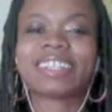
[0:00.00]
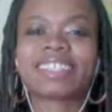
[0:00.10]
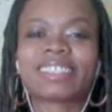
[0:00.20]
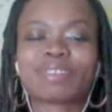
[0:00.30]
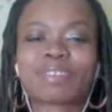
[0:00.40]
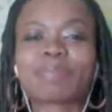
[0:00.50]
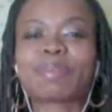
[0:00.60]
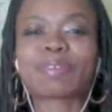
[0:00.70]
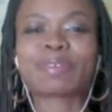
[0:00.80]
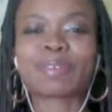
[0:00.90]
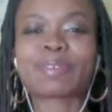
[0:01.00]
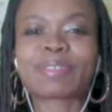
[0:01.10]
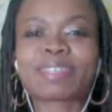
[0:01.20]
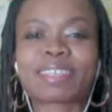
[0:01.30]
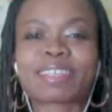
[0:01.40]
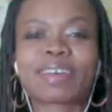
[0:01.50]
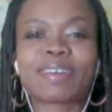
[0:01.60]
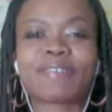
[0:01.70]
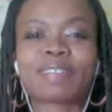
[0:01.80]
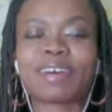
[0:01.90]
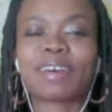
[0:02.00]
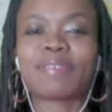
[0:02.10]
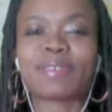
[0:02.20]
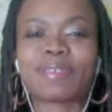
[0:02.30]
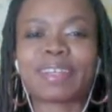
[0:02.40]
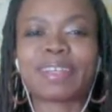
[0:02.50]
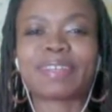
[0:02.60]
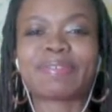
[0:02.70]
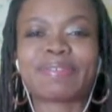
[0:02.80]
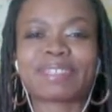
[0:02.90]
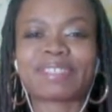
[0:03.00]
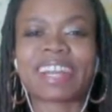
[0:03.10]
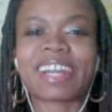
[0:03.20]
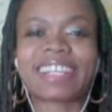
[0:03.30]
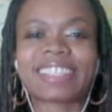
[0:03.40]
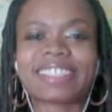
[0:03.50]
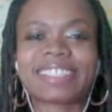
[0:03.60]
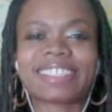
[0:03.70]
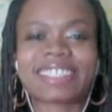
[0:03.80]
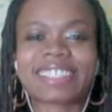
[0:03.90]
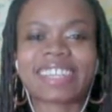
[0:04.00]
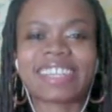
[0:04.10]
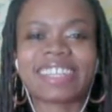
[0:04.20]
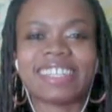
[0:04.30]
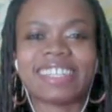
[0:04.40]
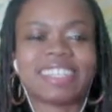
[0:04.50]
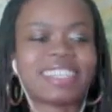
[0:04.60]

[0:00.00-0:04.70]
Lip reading: triple rose self-love oil for dry itchy skin.